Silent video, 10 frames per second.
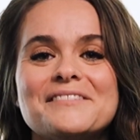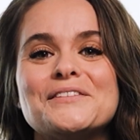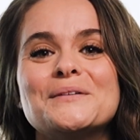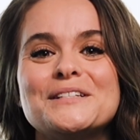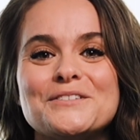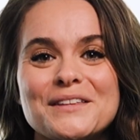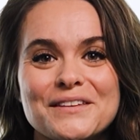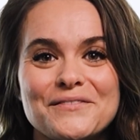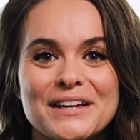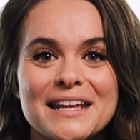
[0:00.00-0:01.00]
If you enjoyed
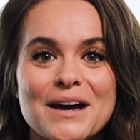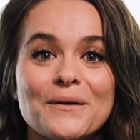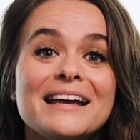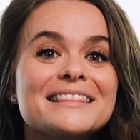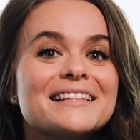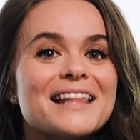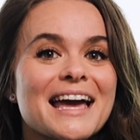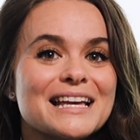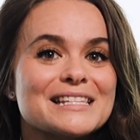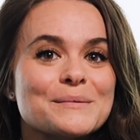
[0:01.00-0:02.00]
the video, hit the
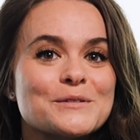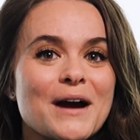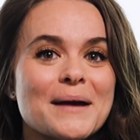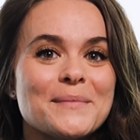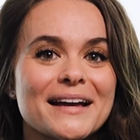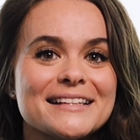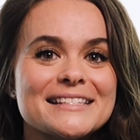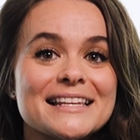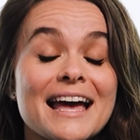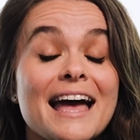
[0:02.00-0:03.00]
like and subscribe
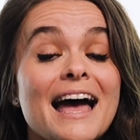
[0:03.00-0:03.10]
buttons,